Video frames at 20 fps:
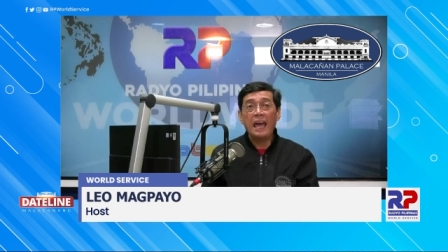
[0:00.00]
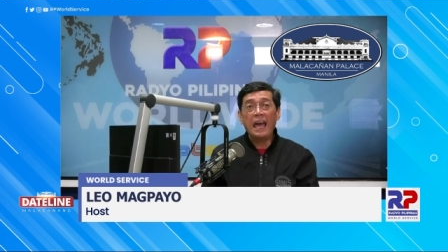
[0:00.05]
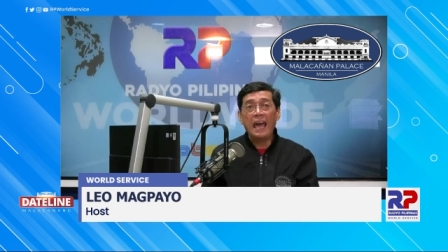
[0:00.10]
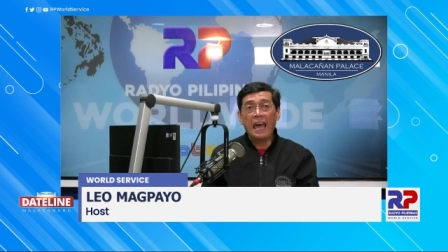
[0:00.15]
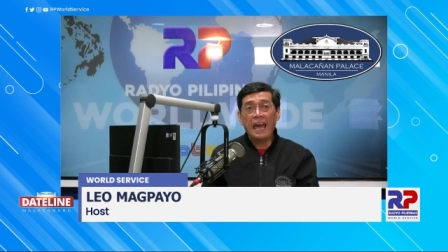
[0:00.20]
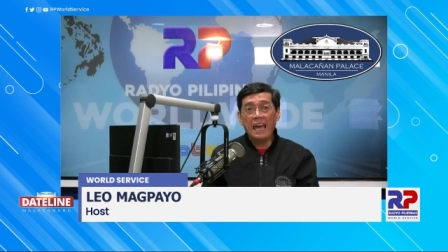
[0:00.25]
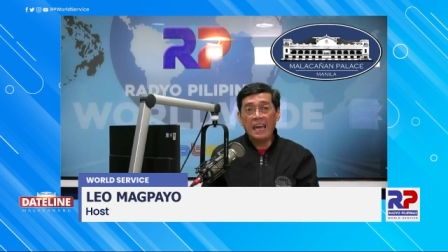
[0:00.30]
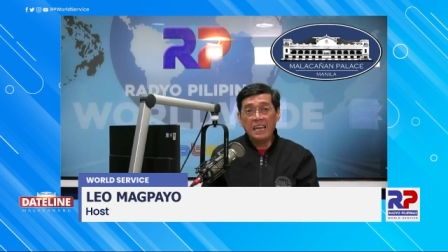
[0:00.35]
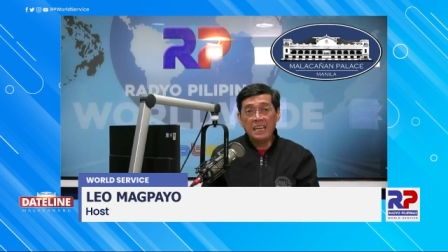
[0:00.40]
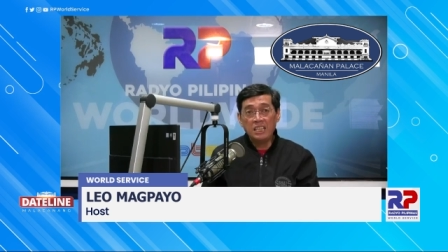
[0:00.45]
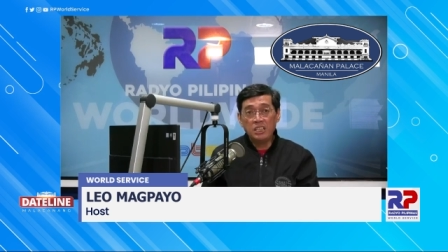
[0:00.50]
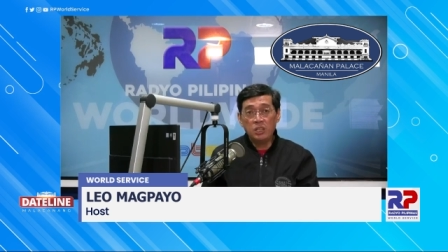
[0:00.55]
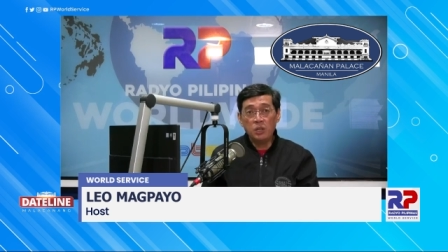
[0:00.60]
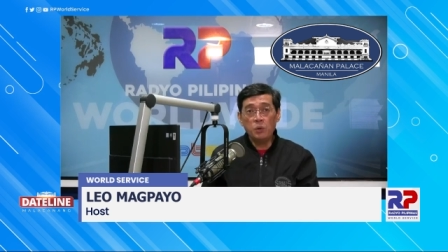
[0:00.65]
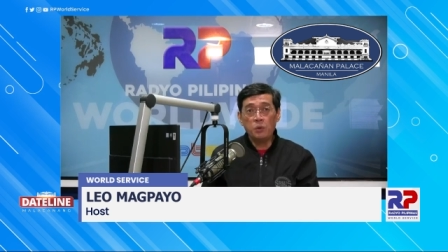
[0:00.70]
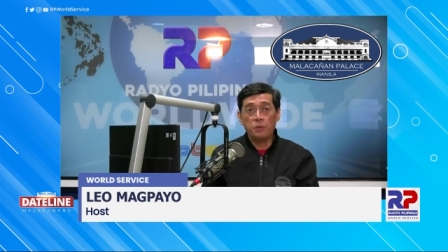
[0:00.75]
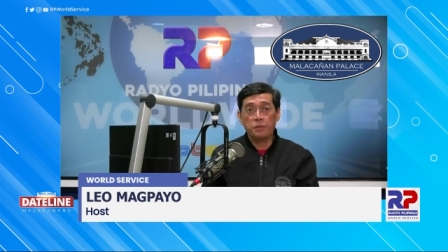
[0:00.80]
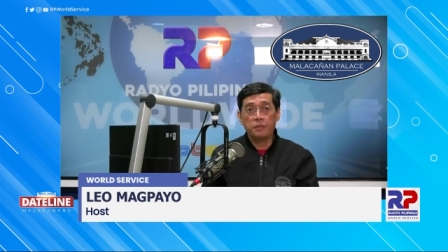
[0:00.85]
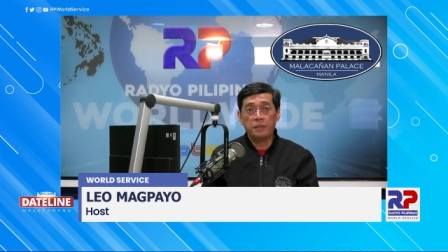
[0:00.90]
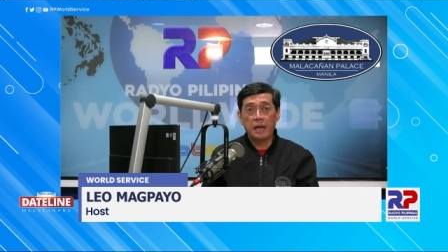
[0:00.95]
a
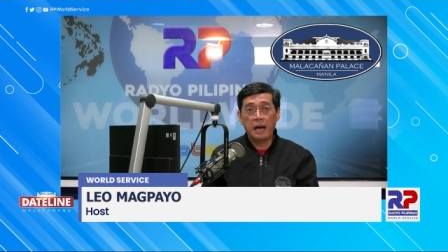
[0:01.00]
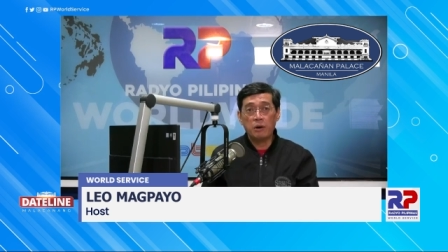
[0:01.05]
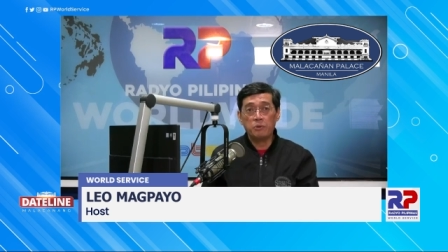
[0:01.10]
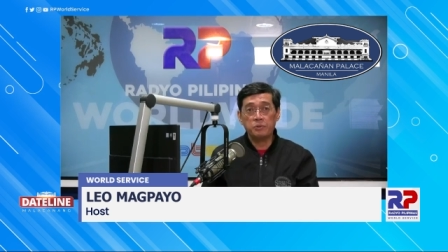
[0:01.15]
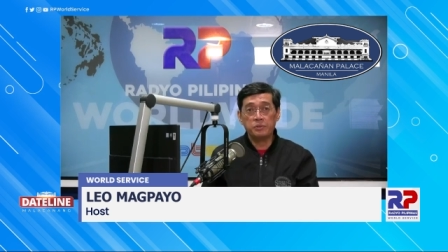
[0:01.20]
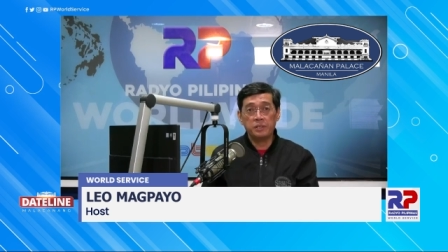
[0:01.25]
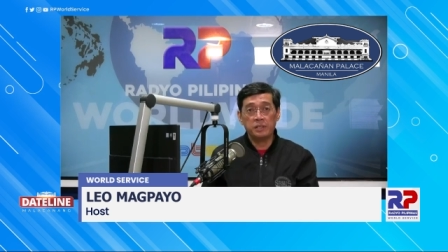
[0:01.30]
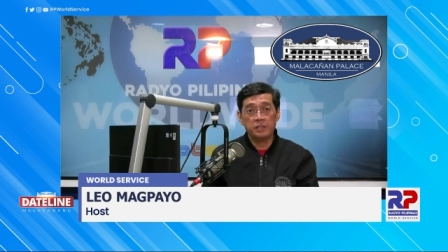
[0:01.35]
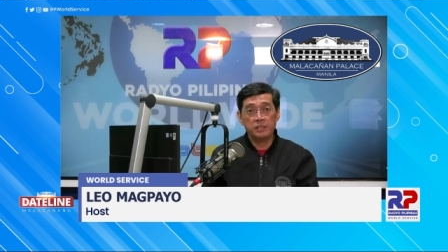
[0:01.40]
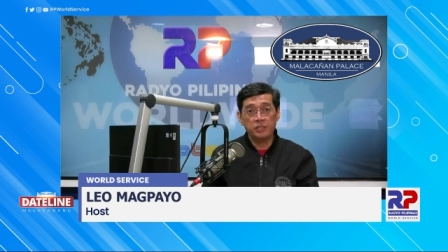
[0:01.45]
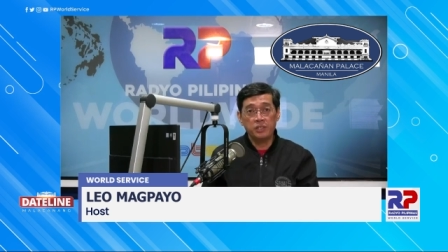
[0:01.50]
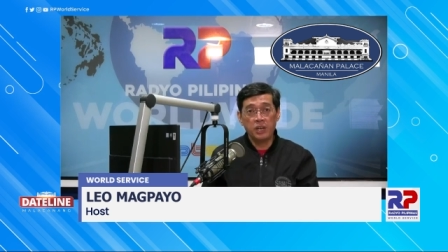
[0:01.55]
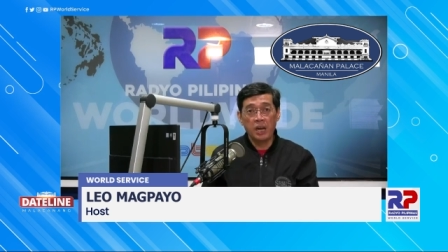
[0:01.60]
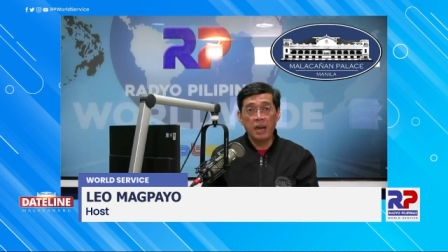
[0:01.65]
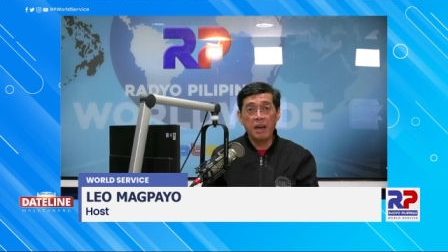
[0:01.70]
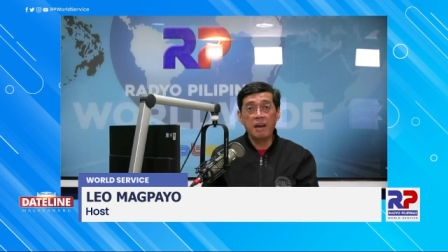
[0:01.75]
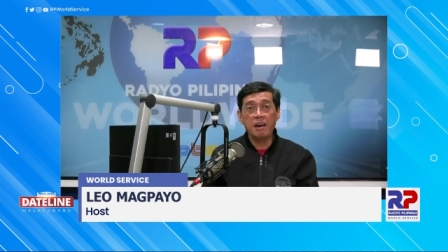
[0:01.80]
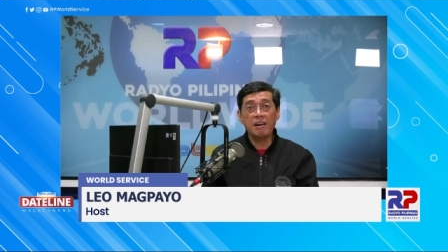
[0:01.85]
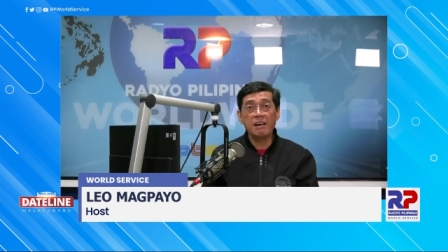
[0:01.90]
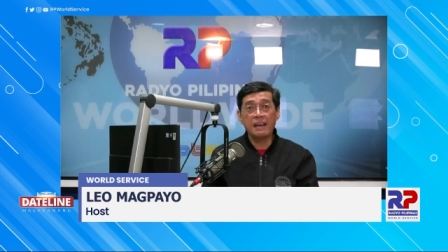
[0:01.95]
youth council
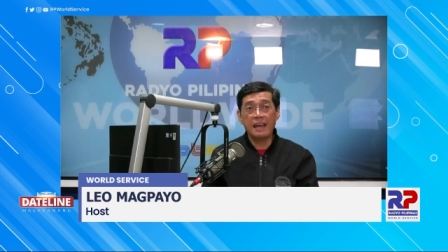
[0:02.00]
chair,